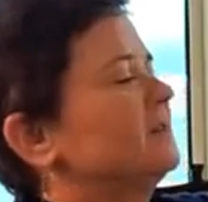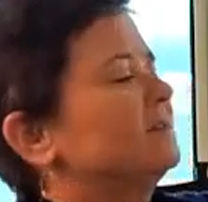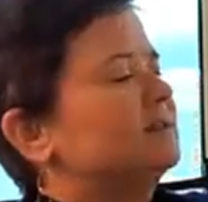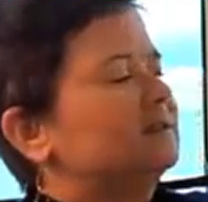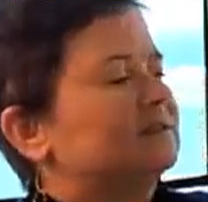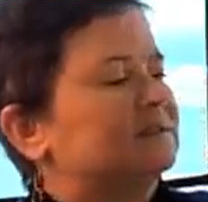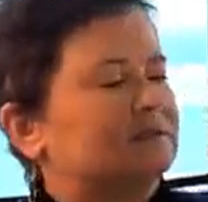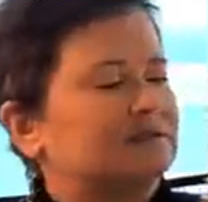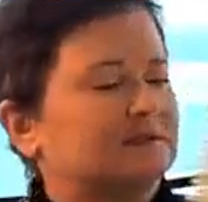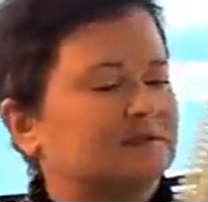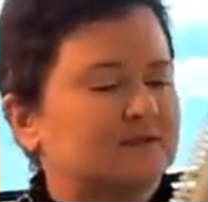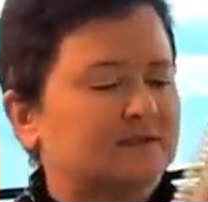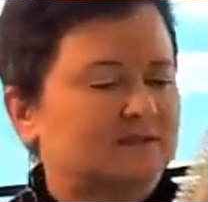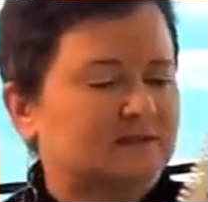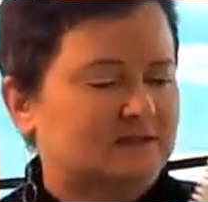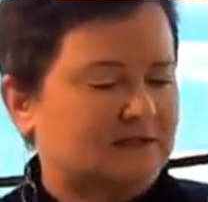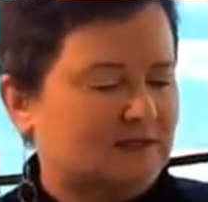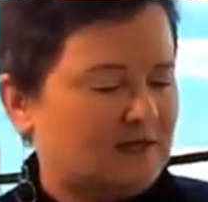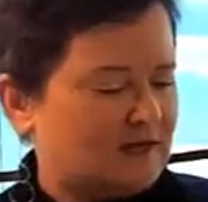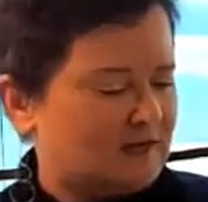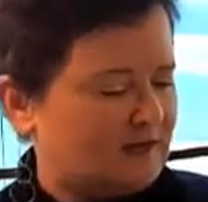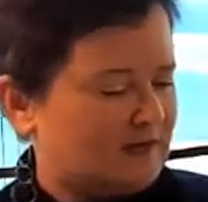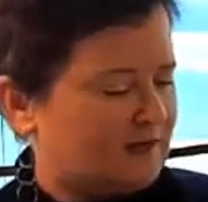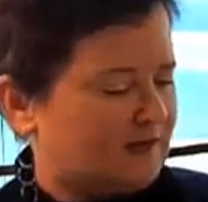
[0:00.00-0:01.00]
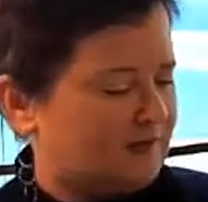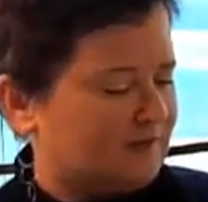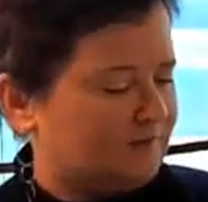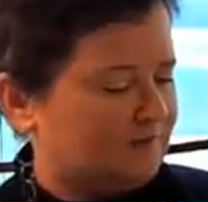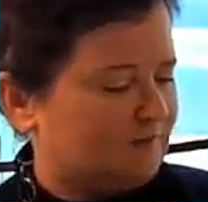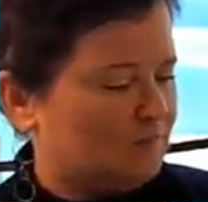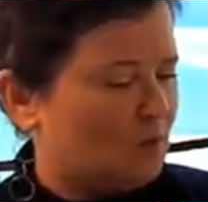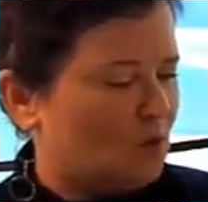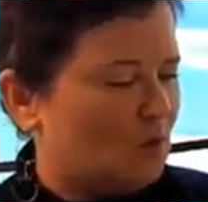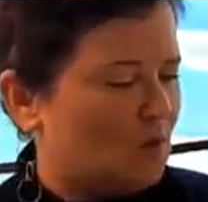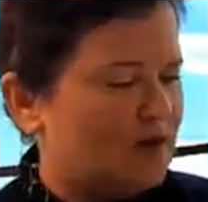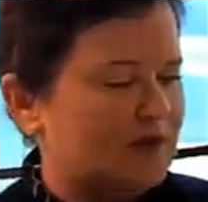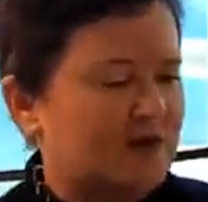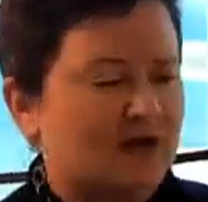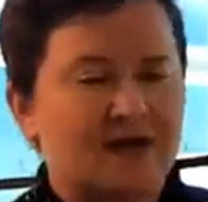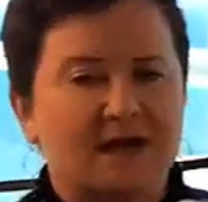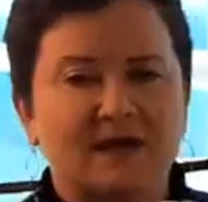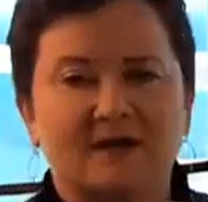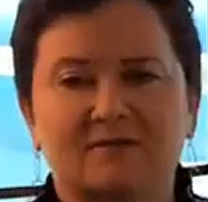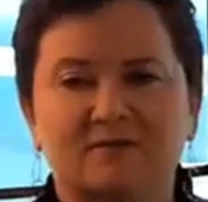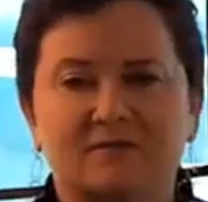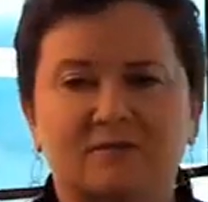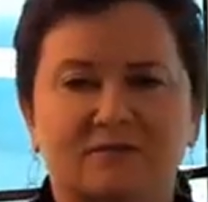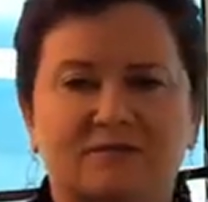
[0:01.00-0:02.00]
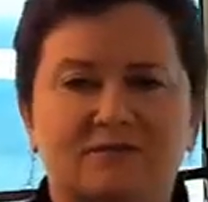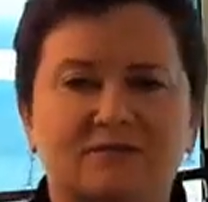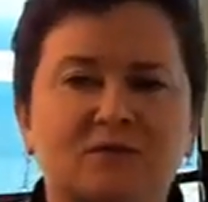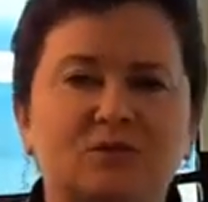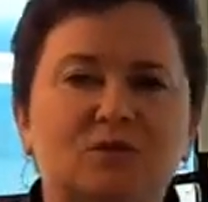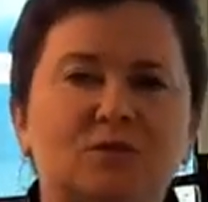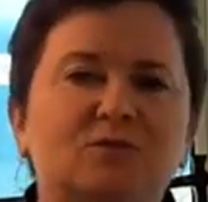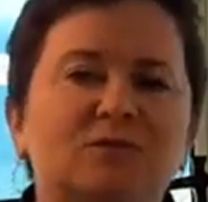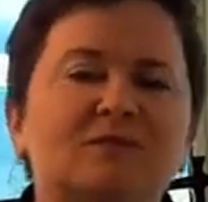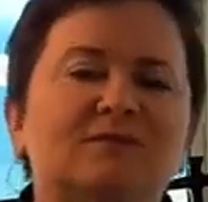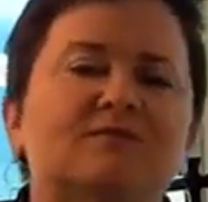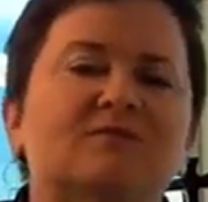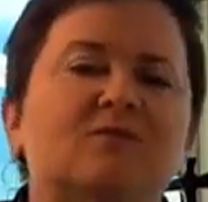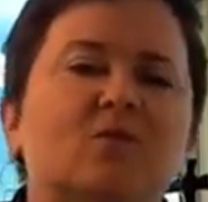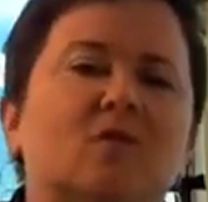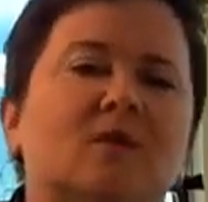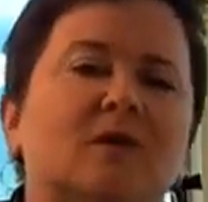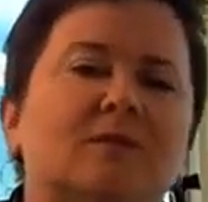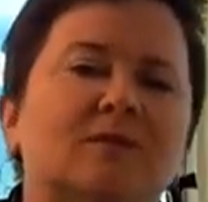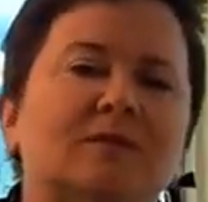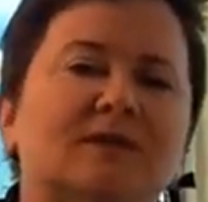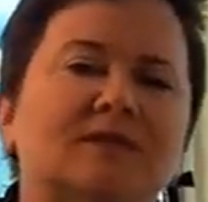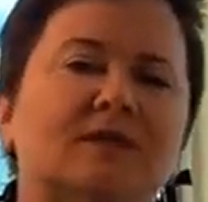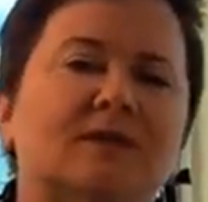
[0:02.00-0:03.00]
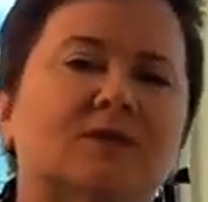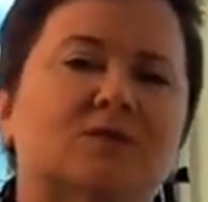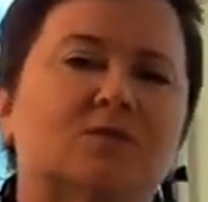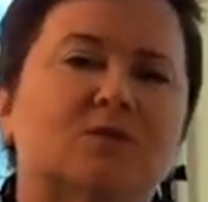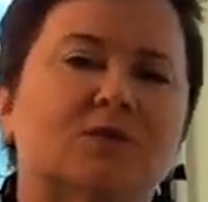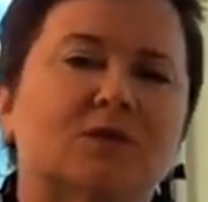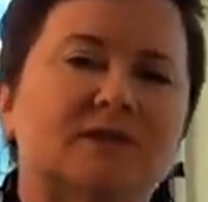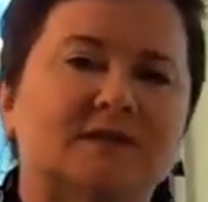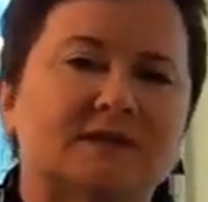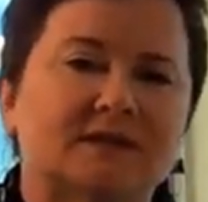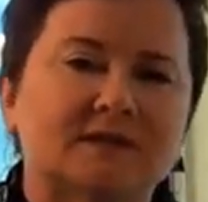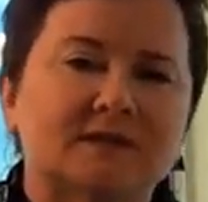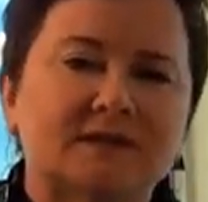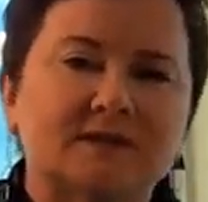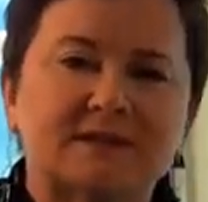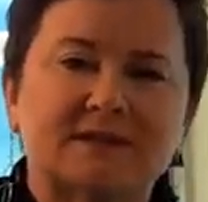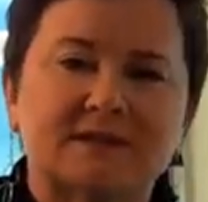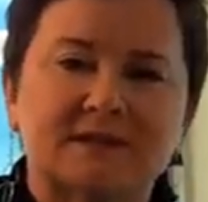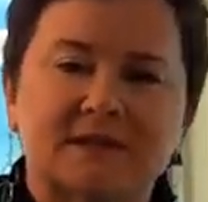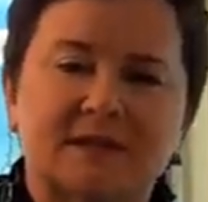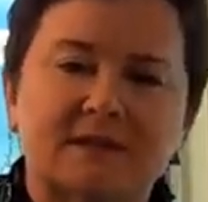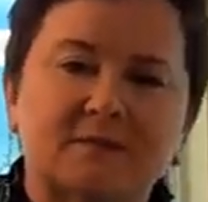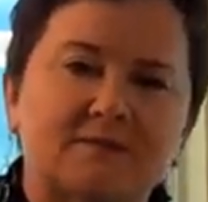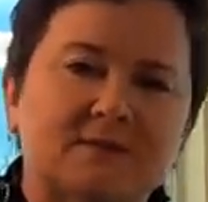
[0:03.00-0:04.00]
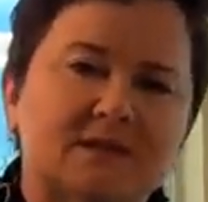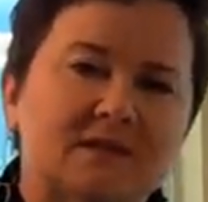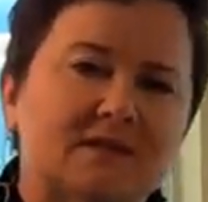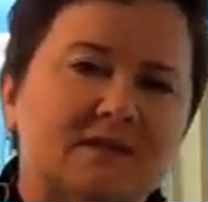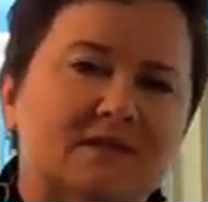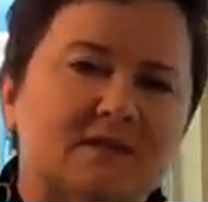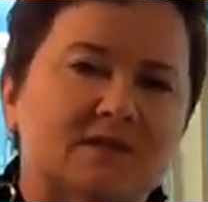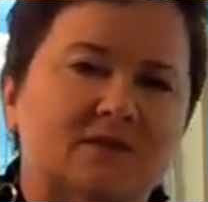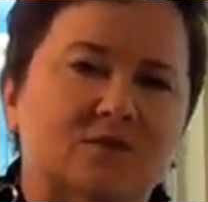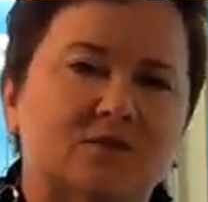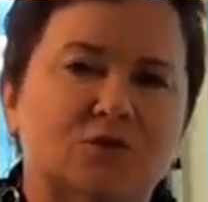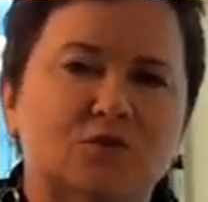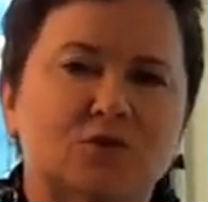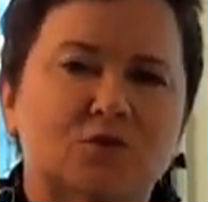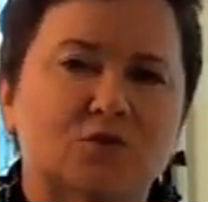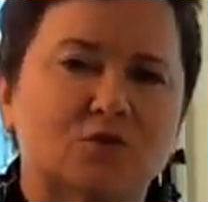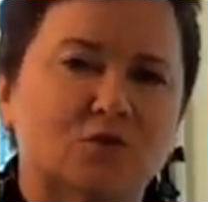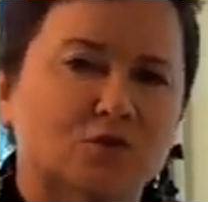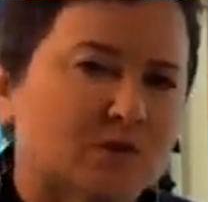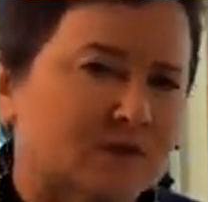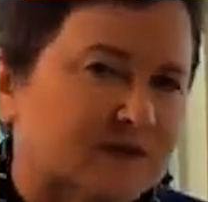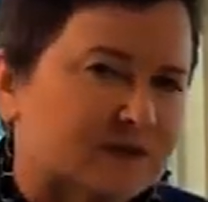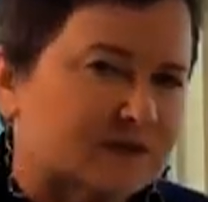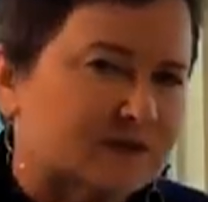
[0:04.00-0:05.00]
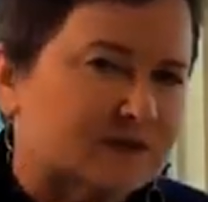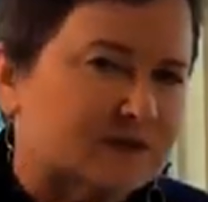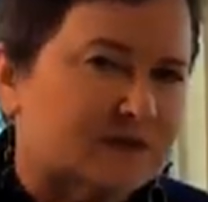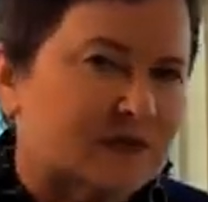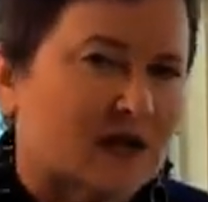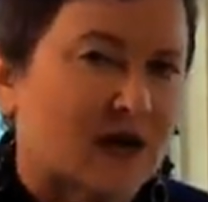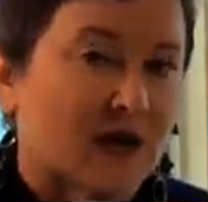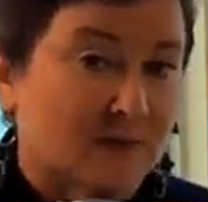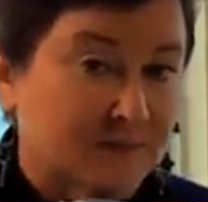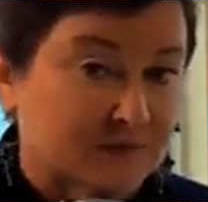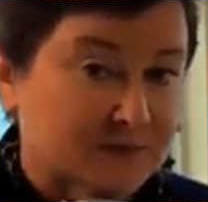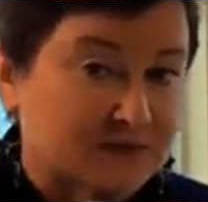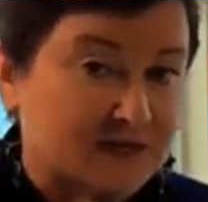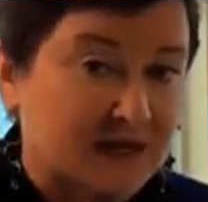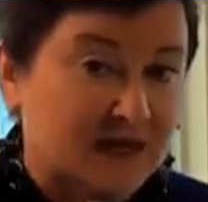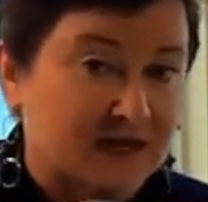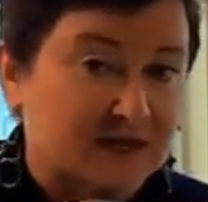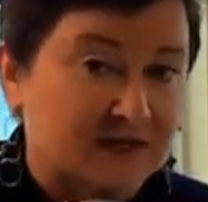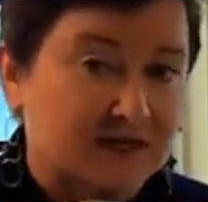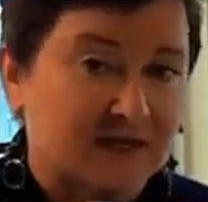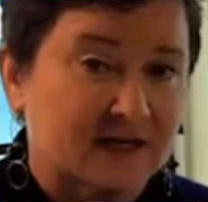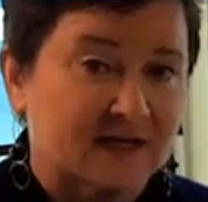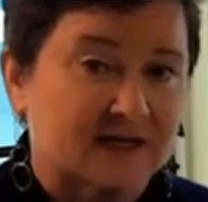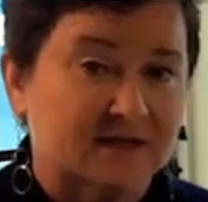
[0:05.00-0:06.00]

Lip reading: This is one I have reviewed before, but they recently sent me their newest update,